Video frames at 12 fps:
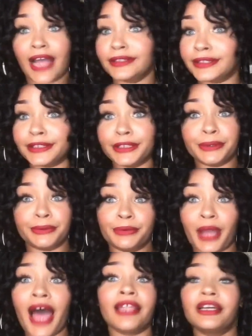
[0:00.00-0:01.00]
just do.
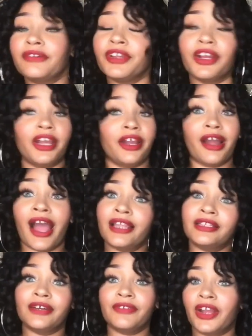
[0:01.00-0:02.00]
I love their hair. I
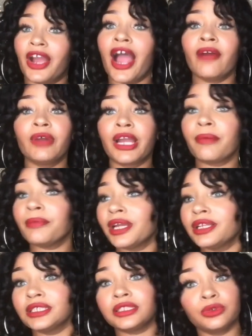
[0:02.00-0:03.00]
love their hair. I
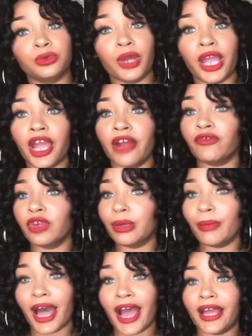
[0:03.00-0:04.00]
recommend it to
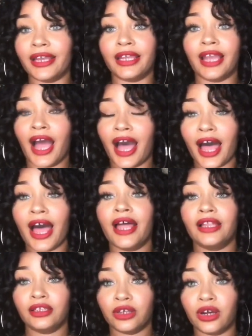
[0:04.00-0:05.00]
everybody.
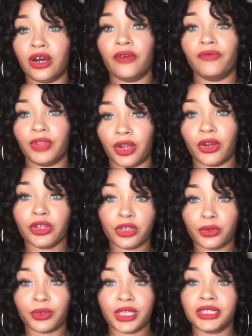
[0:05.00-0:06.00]
I love their
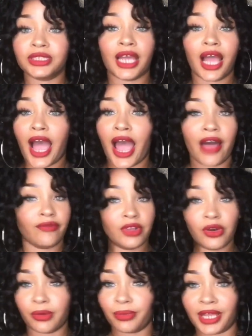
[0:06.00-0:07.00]
units. I have
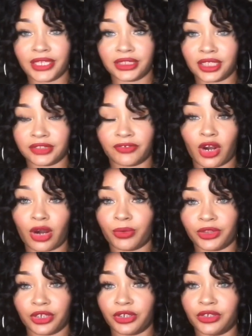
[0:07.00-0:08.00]
no complaints thus far
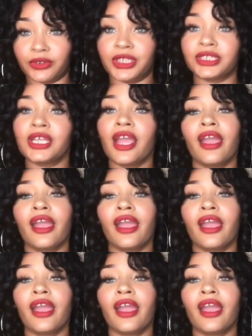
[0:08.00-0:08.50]
with their units.